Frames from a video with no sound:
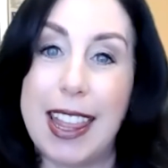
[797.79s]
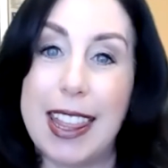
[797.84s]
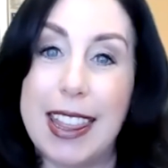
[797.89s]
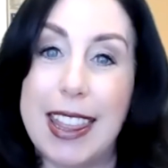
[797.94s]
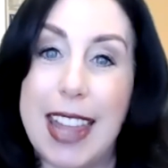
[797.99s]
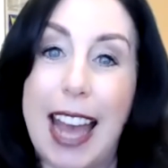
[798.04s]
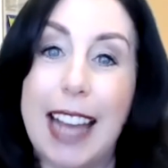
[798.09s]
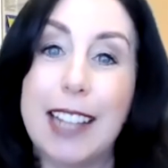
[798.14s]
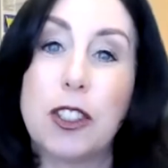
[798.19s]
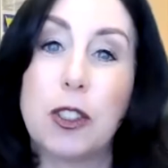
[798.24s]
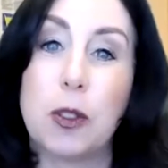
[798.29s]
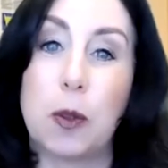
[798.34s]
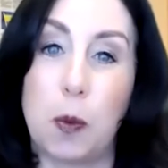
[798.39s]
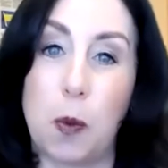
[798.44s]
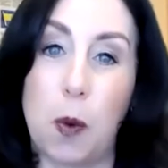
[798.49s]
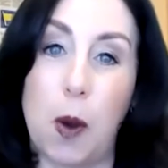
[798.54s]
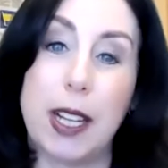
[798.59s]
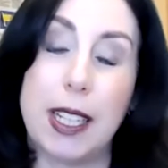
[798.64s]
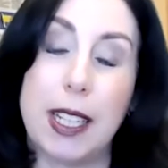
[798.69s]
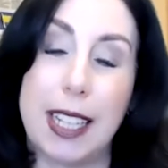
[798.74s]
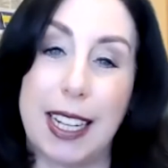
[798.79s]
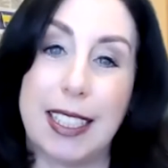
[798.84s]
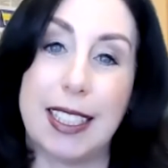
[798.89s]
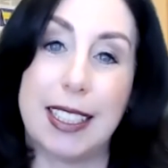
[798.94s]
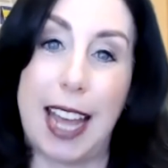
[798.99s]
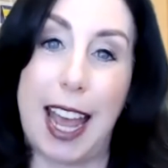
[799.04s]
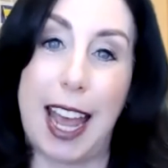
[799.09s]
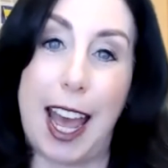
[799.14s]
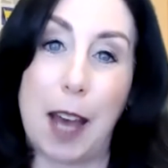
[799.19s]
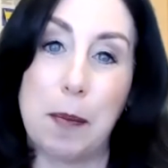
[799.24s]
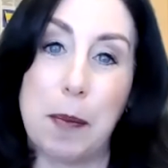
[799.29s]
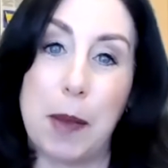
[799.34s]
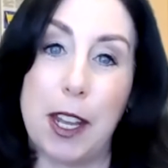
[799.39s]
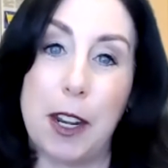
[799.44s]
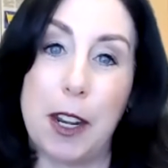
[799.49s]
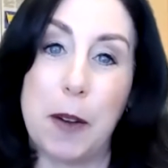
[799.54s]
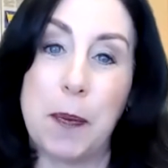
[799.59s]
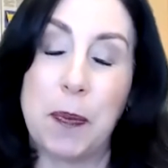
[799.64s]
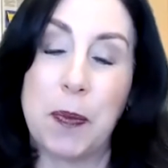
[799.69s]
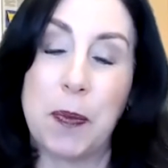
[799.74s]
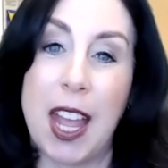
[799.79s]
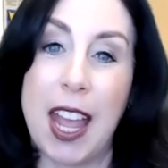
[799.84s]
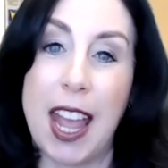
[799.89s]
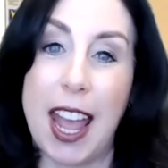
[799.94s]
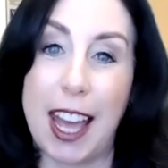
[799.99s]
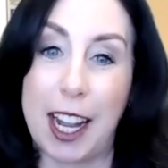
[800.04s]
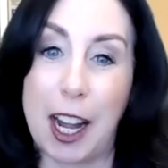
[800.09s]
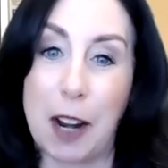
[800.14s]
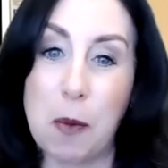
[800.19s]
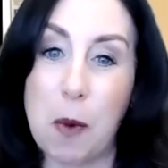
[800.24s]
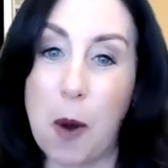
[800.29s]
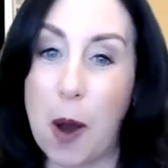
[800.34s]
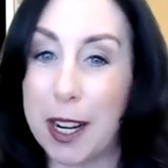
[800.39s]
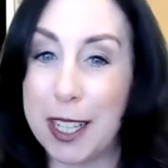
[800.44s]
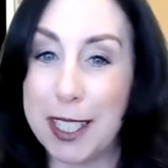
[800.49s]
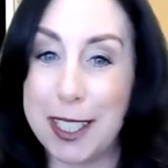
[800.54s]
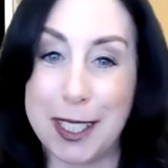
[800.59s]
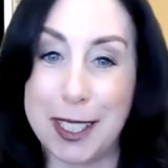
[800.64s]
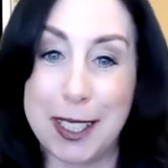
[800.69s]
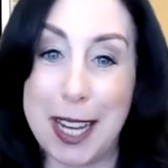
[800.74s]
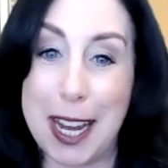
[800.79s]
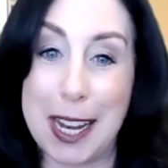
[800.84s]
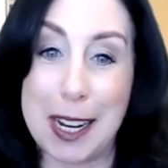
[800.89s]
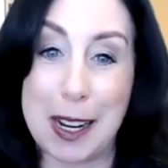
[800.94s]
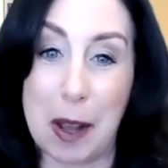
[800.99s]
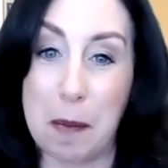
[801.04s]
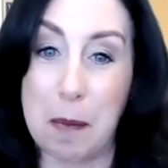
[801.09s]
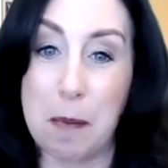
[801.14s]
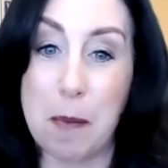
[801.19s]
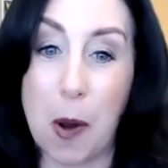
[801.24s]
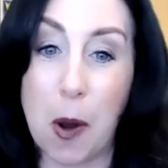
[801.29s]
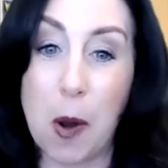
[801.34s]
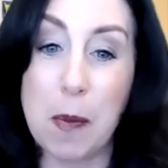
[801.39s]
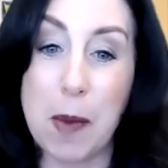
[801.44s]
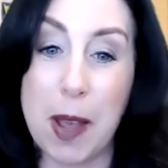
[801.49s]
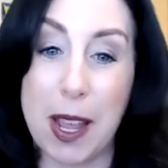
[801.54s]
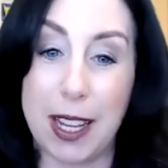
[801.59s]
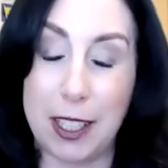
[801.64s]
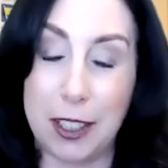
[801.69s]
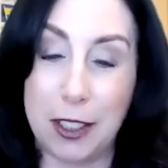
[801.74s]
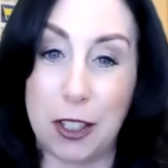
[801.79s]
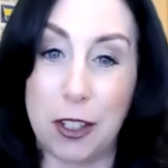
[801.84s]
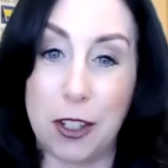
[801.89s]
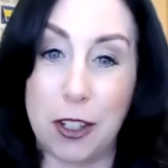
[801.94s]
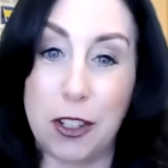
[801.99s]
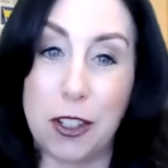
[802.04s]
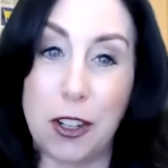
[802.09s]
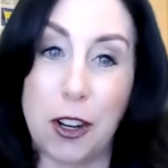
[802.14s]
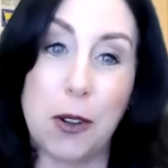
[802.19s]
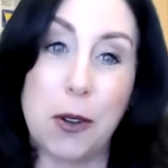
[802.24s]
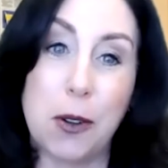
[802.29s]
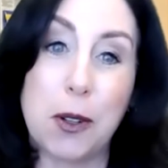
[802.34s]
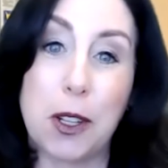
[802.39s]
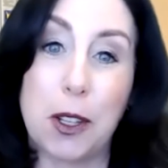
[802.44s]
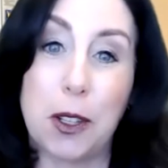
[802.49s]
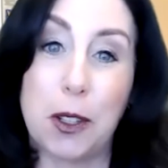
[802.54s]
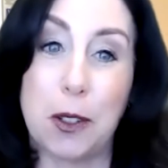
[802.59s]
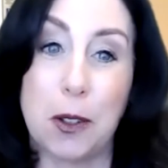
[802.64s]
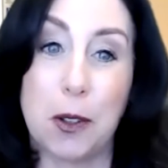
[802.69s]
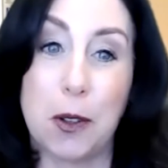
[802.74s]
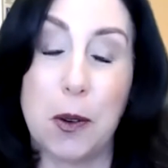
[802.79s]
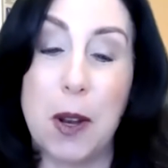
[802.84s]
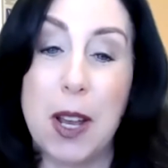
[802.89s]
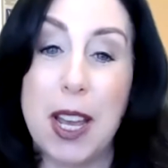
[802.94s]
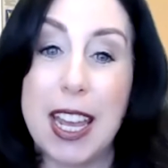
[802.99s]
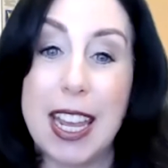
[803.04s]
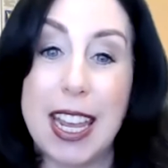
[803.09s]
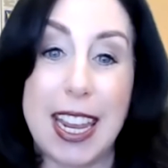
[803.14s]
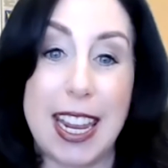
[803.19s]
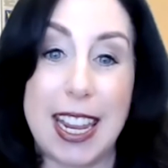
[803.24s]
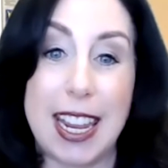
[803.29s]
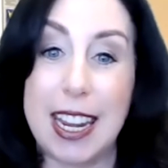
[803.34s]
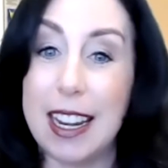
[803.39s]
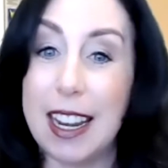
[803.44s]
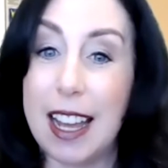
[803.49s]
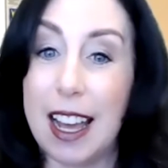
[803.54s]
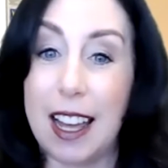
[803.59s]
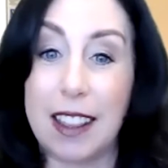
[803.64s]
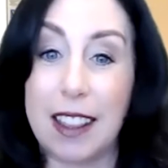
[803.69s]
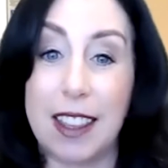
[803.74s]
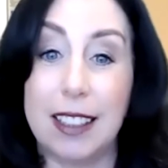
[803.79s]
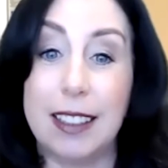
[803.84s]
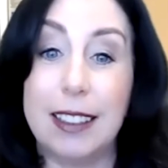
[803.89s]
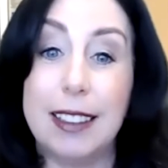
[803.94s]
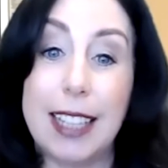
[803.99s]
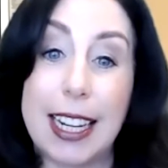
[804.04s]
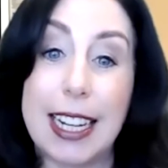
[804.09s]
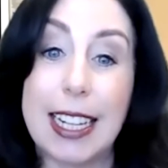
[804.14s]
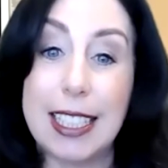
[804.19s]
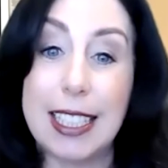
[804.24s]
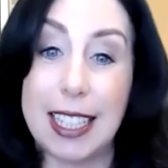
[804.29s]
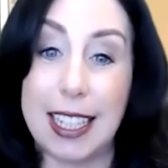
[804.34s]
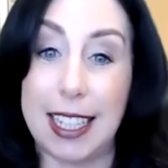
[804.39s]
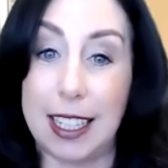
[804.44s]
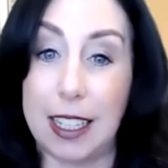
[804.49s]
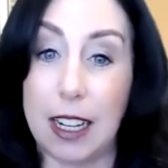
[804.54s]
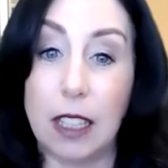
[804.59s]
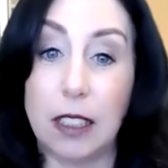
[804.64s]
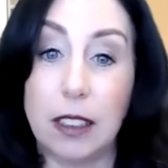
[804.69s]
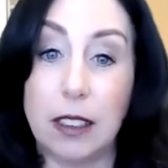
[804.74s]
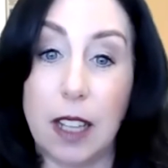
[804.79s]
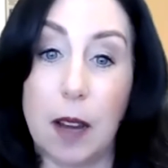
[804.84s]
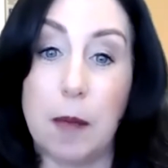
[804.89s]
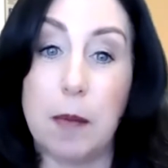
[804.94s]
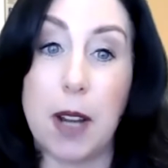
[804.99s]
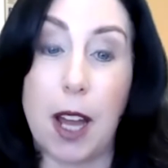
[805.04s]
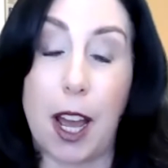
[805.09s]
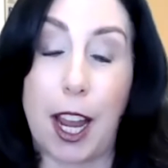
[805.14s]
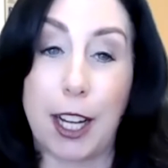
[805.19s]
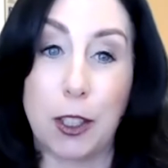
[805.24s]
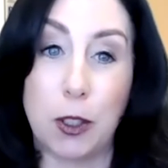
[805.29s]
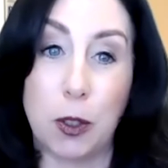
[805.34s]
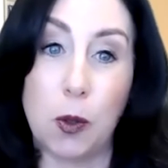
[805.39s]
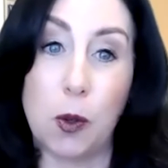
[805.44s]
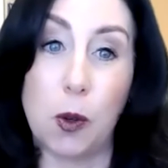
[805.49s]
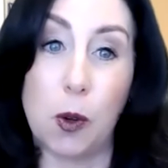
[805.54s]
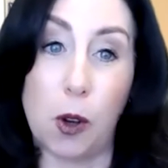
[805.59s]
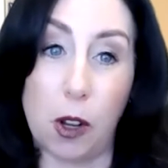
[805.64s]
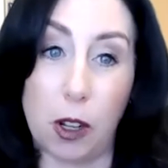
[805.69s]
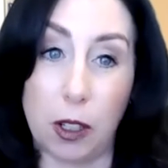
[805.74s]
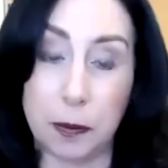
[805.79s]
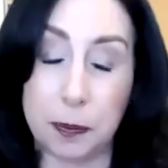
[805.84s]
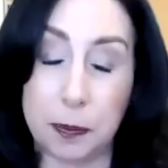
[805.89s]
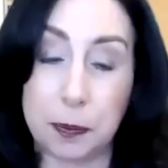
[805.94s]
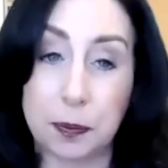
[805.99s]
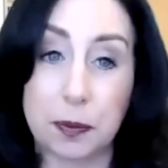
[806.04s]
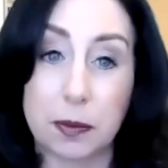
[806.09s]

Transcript: That's what needs to happen. And I want to just take a moment to show you in the LinkedIn alumni tool